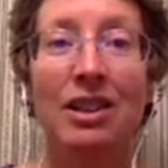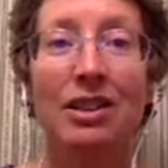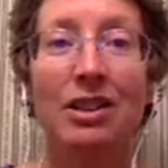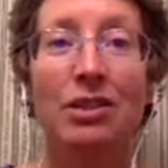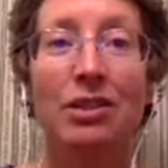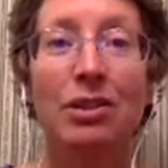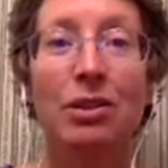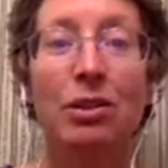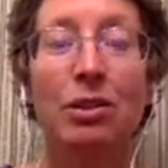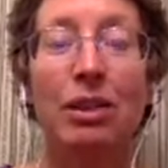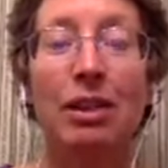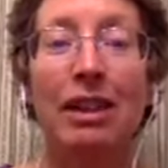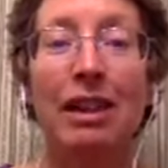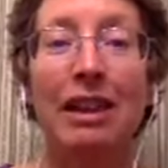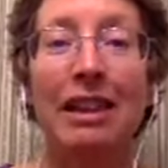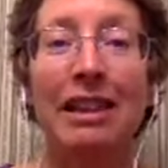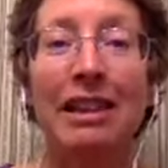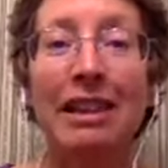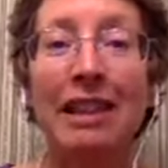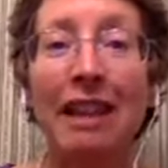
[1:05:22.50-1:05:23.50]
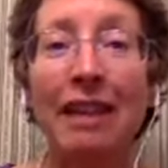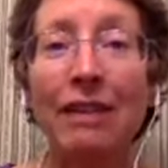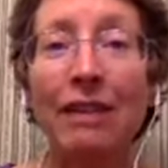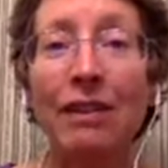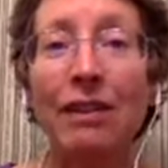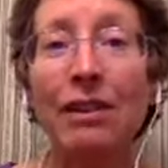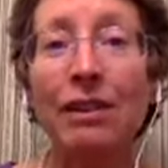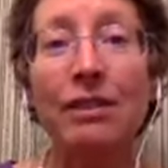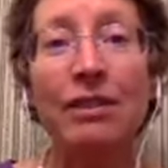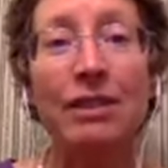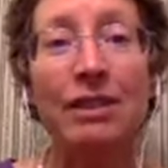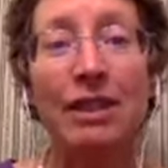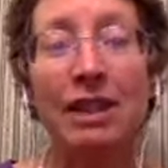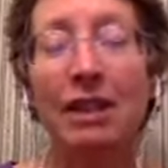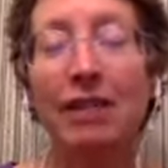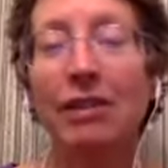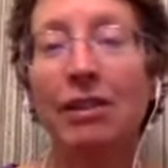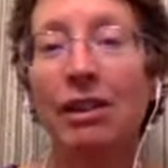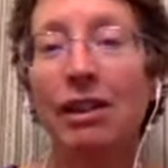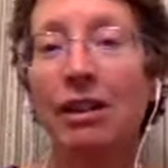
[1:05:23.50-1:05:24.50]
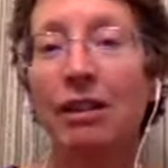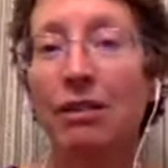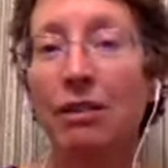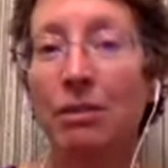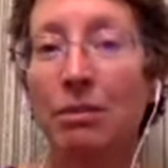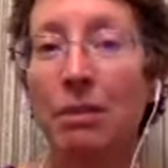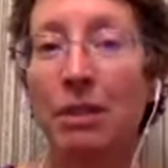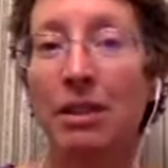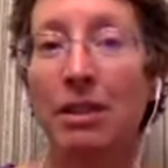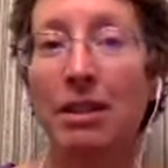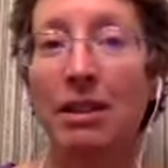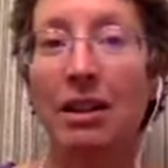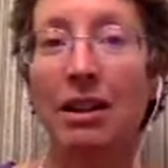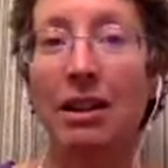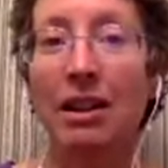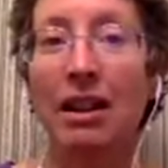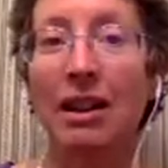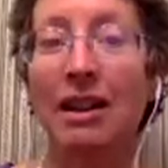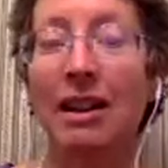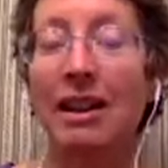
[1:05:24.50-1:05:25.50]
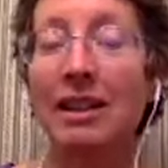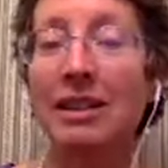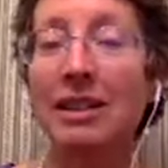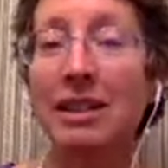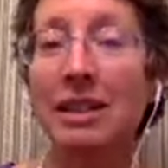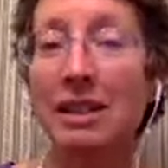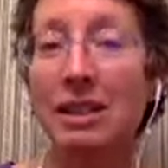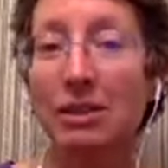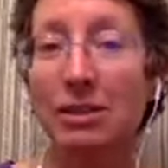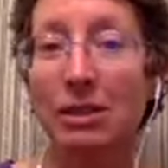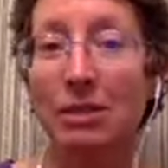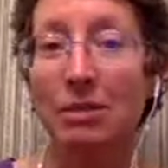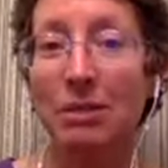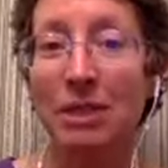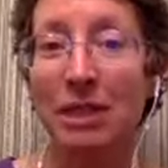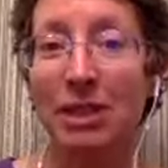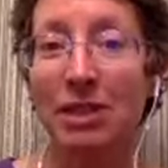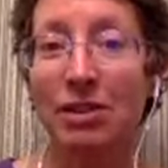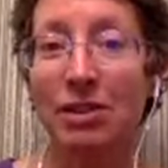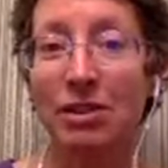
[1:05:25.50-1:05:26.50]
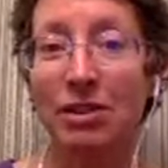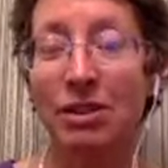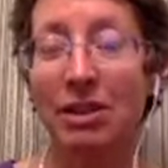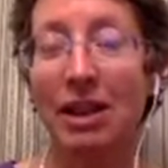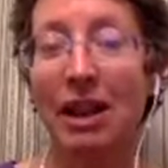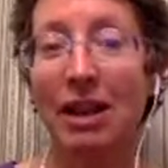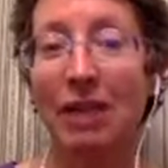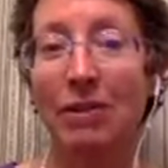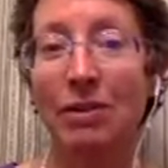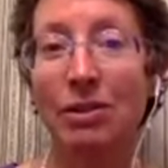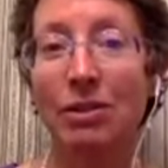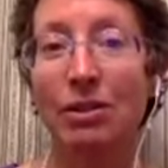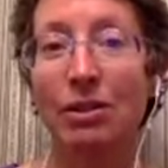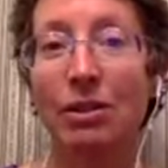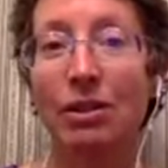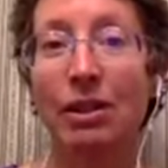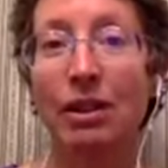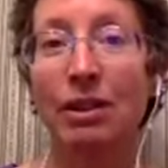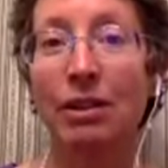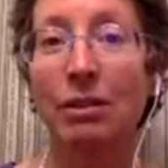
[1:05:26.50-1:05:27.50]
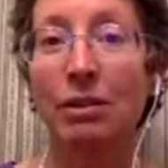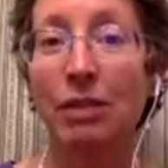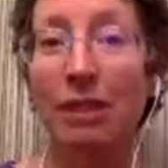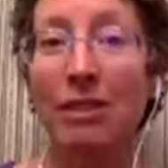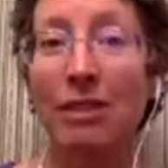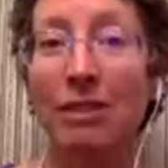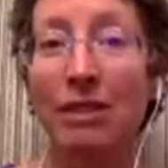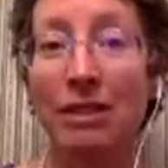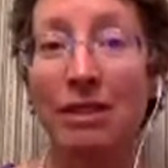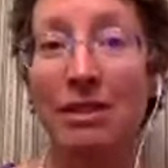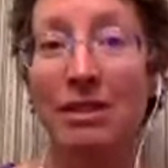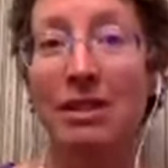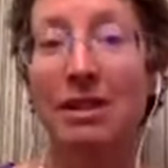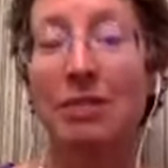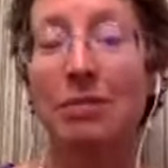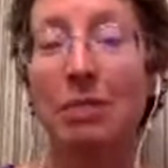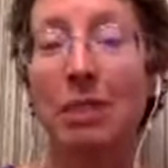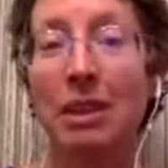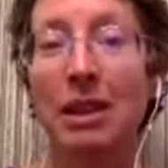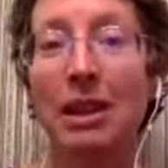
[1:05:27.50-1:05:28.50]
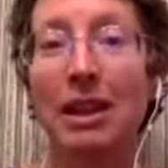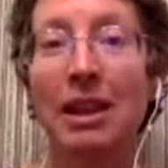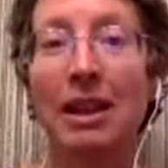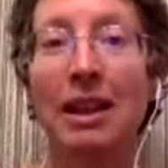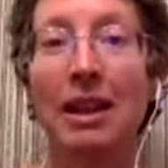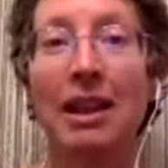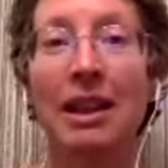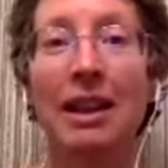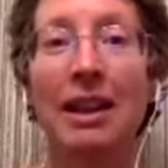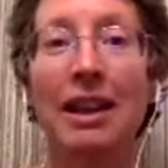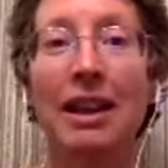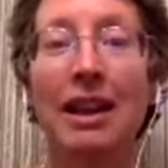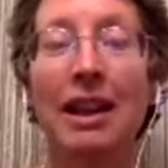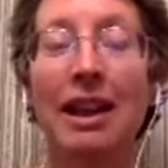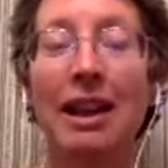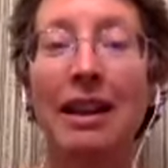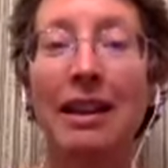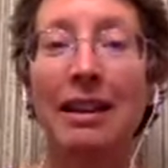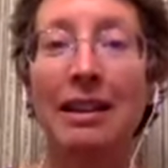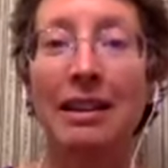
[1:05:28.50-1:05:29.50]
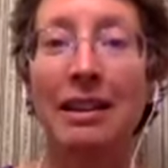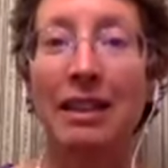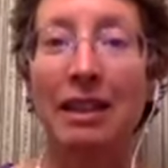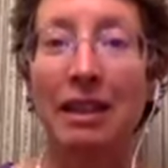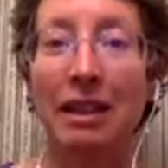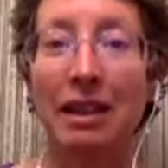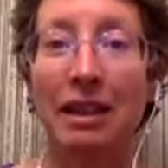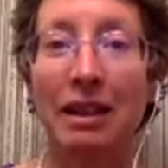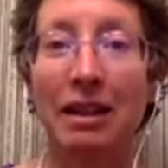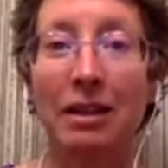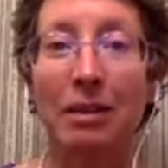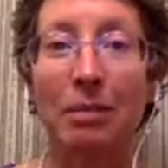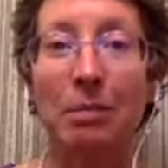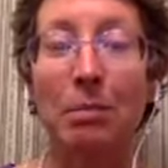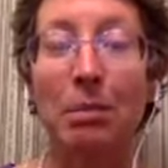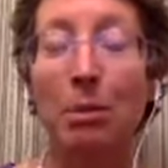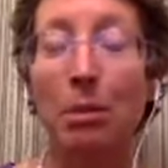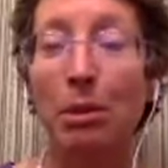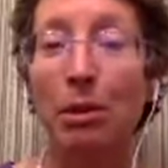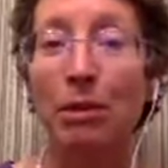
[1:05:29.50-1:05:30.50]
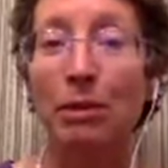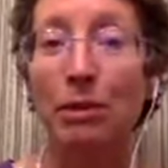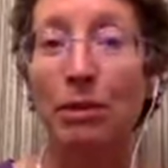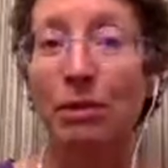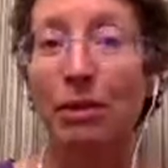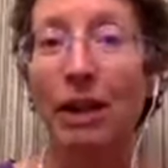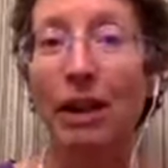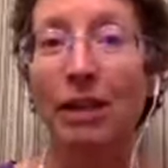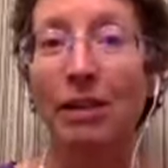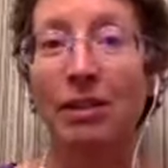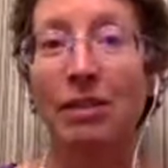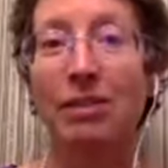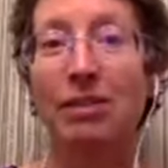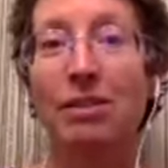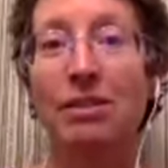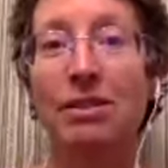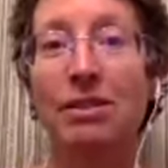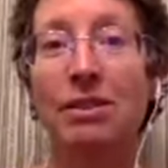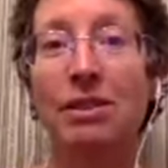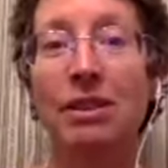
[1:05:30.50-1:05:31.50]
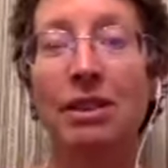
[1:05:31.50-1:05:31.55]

So the level of integrity from the against the Stream Teachers Council and Grievance Committee and the board of directors